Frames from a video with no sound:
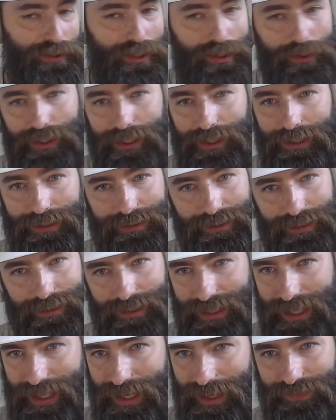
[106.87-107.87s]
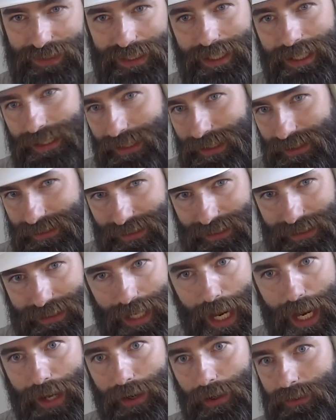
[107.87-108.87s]
tokens and then NFTs and
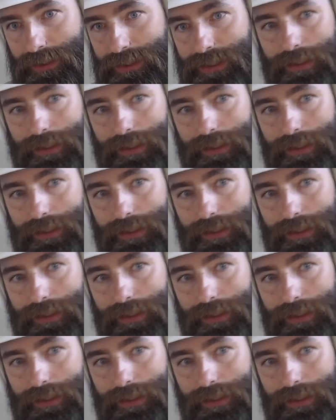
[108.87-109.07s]
DAOs,